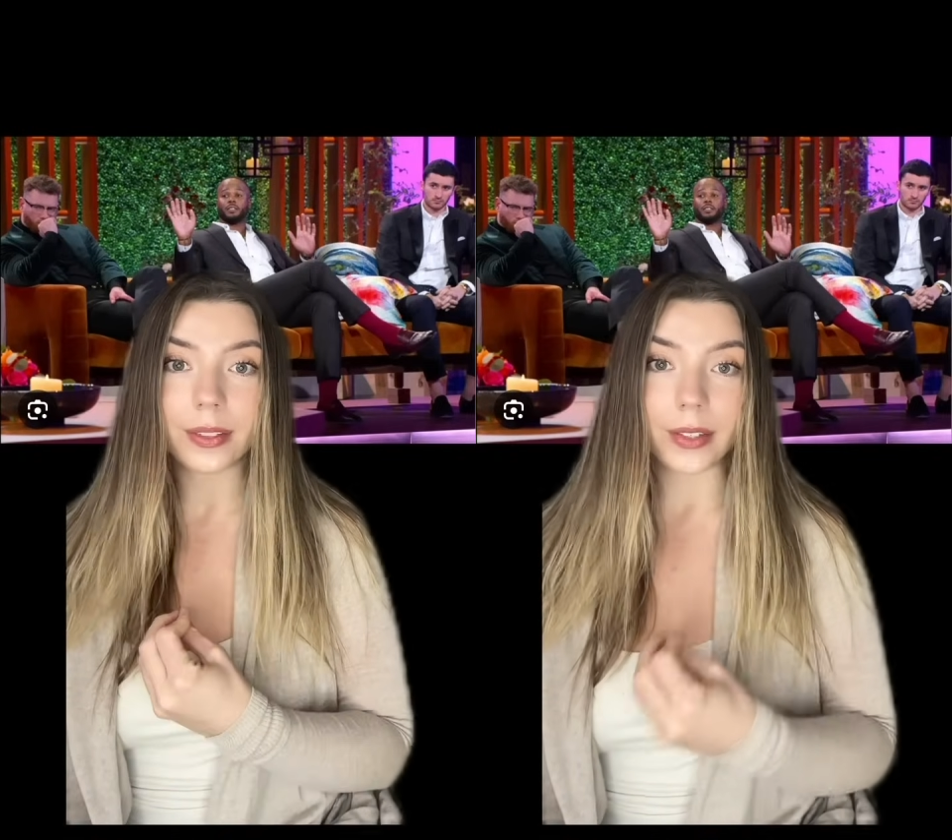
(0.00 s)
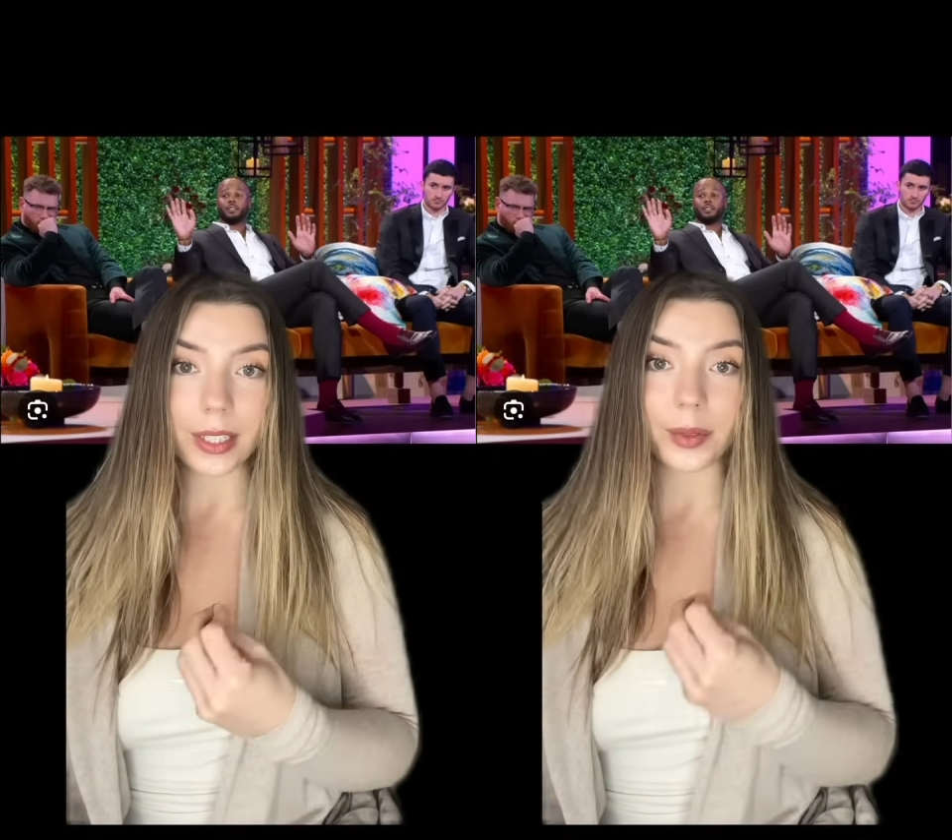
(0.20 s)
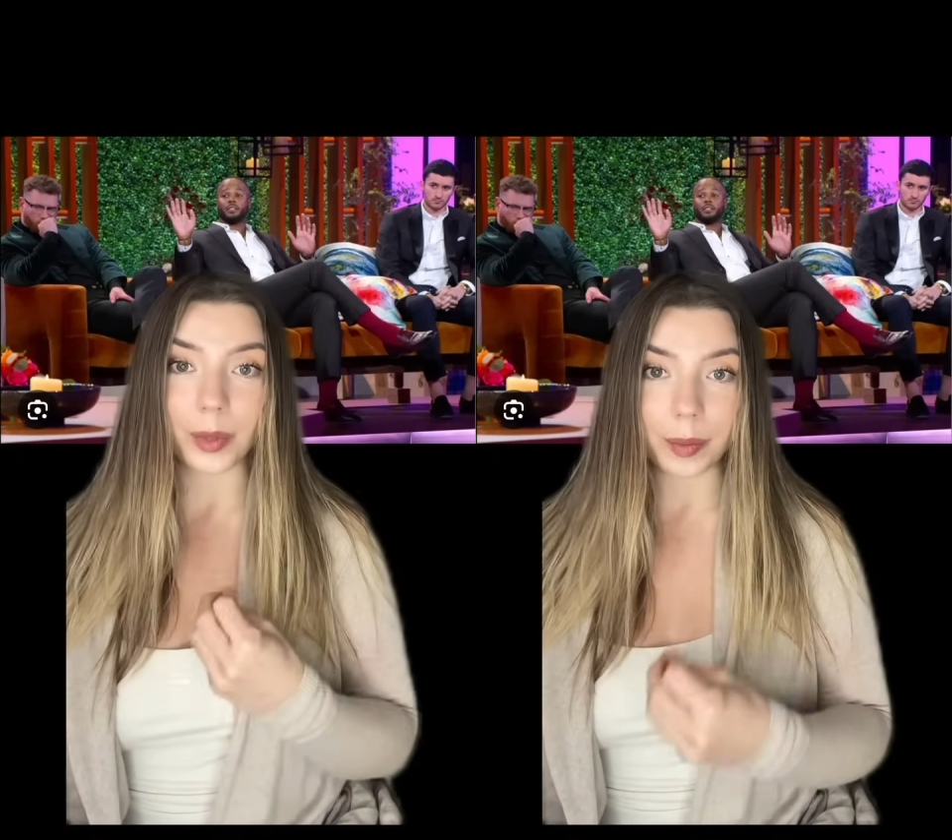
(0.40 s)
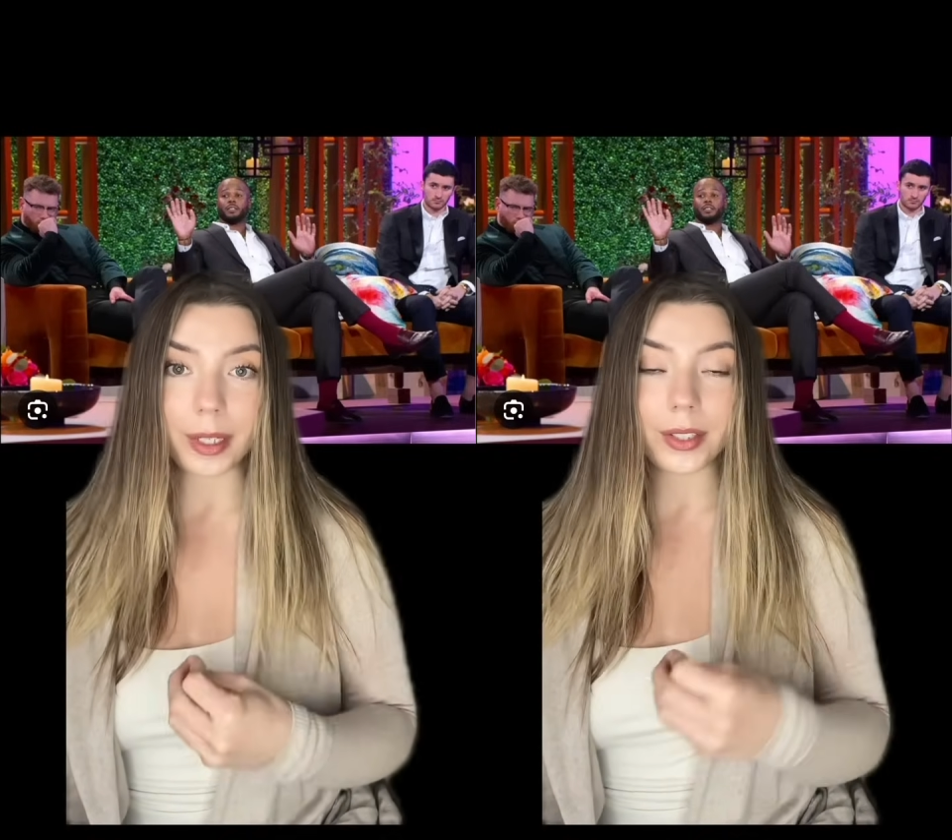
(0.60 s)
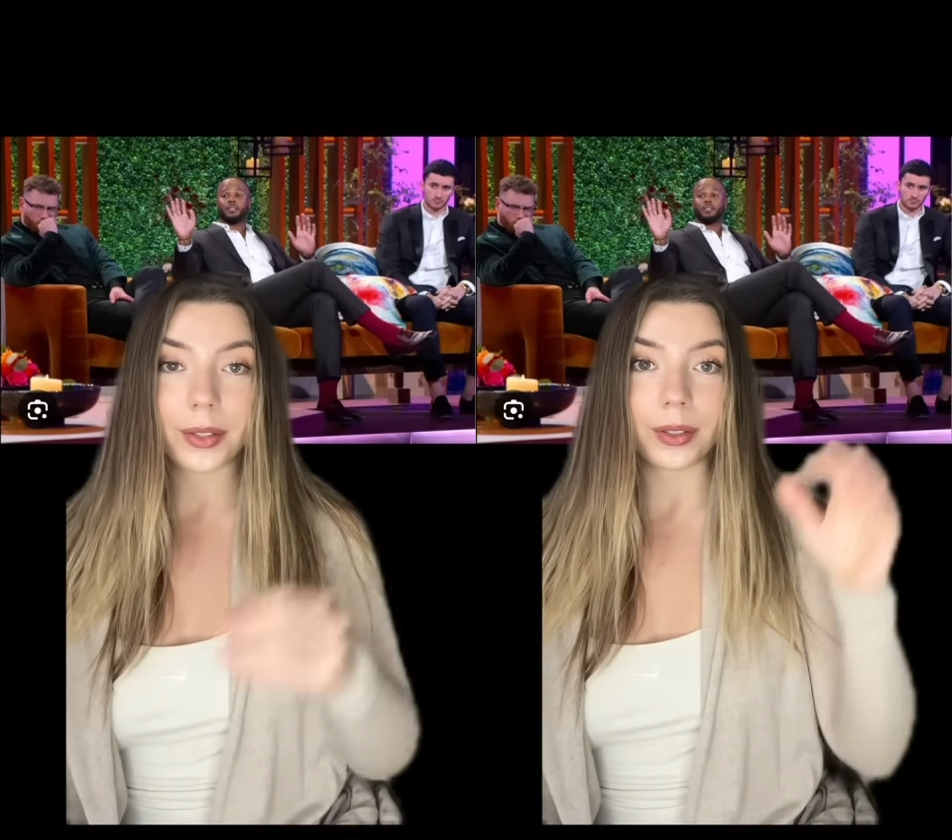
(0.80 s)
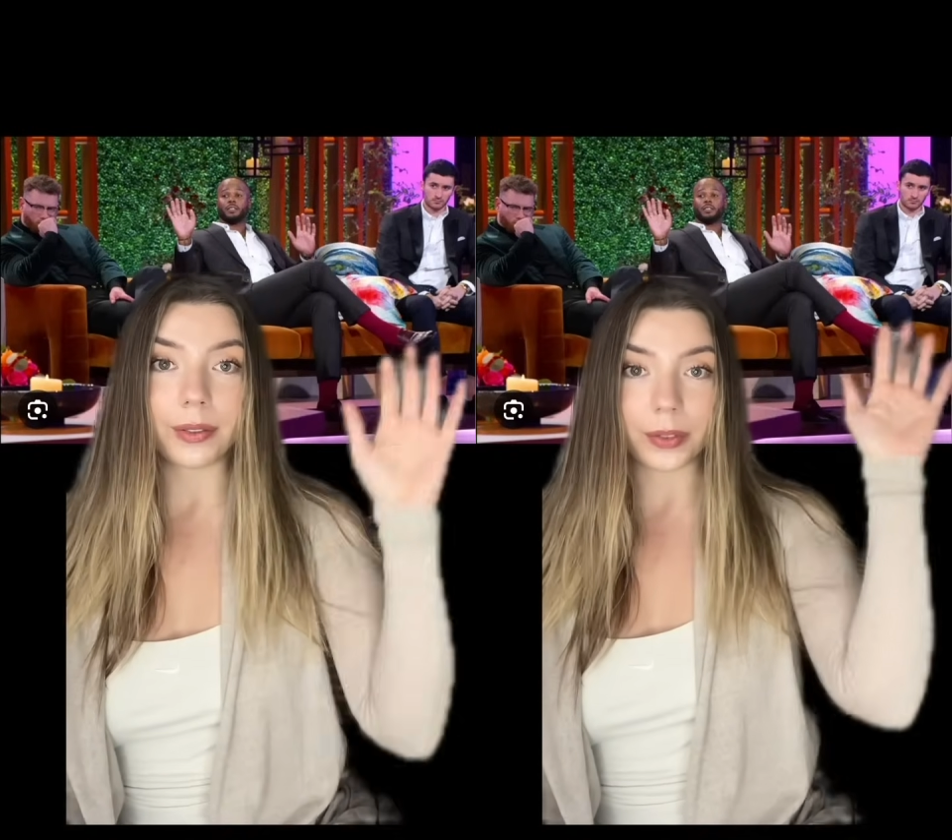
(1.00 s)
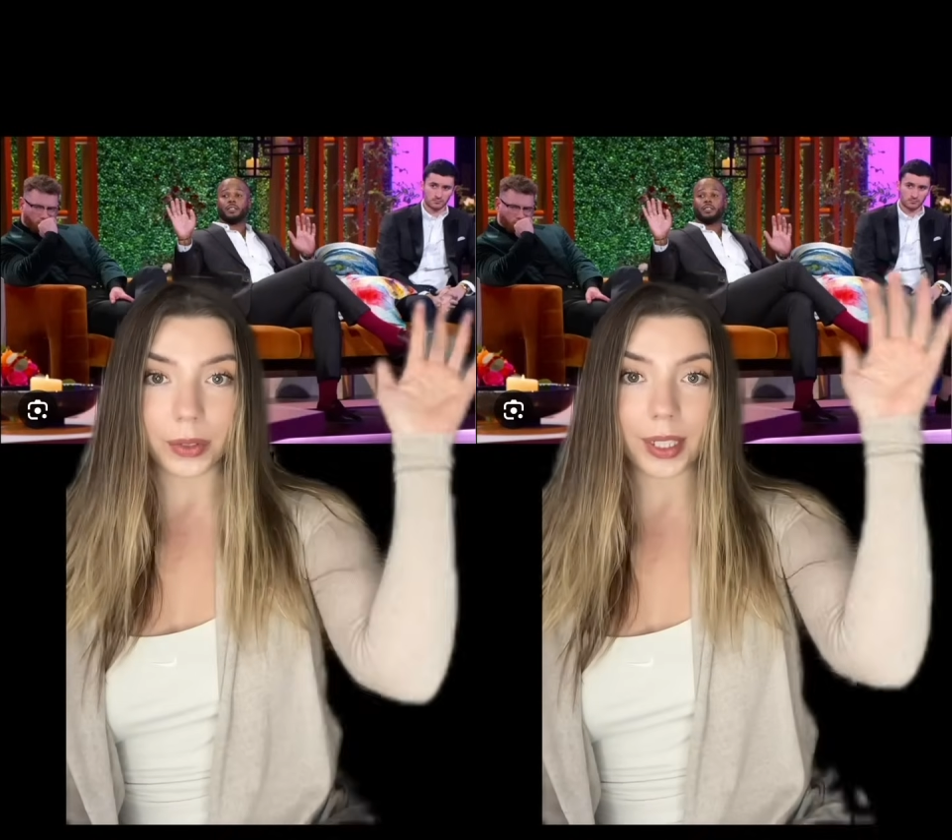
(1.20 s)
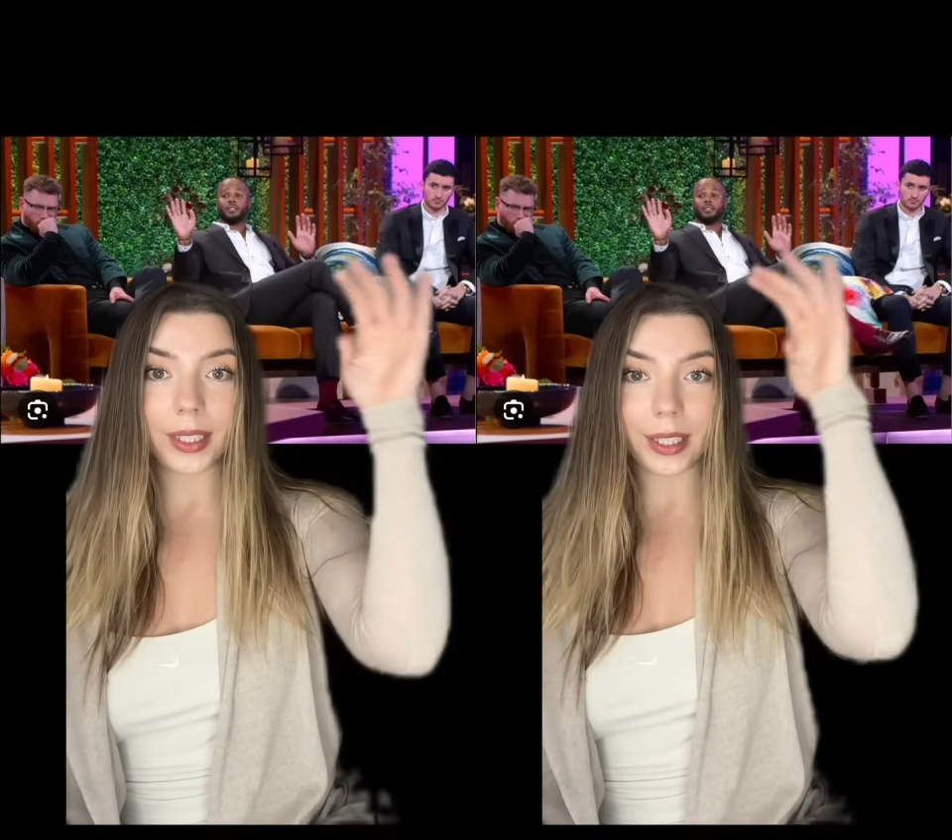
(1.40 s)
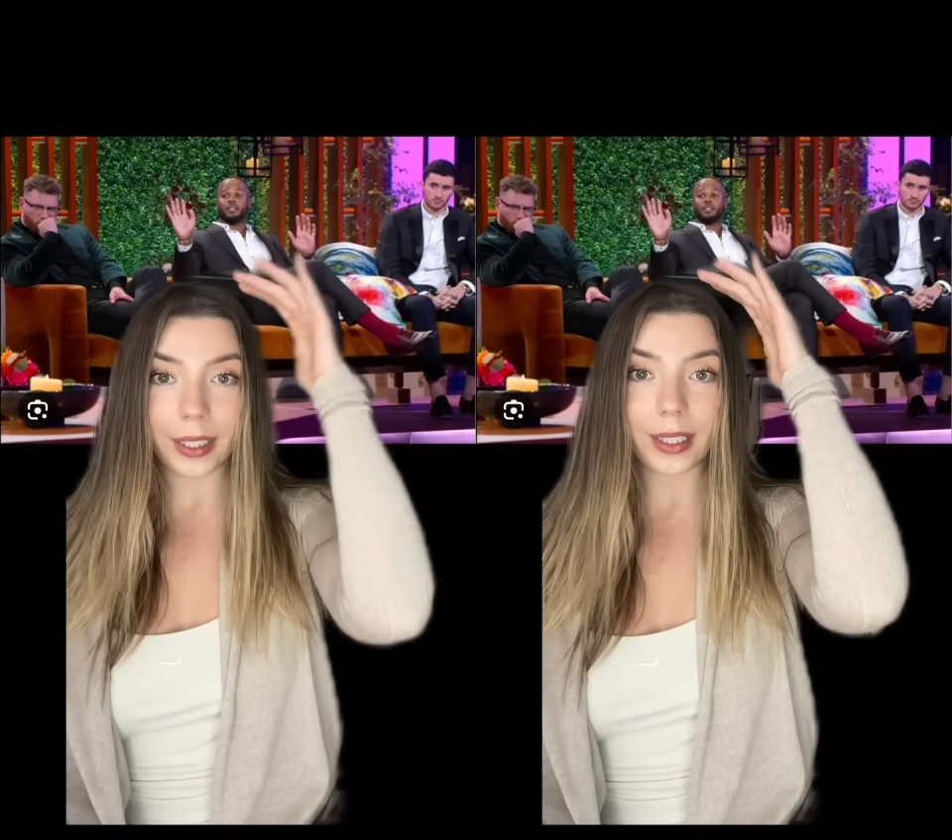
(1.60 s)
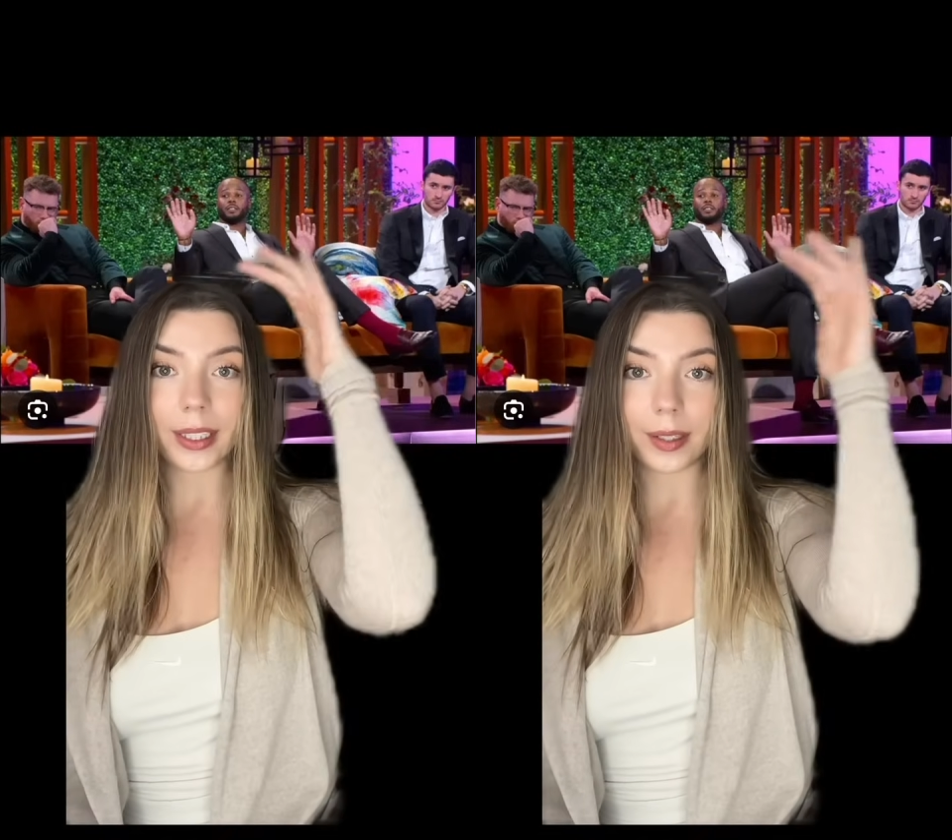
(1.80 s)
as a woman to avoid getting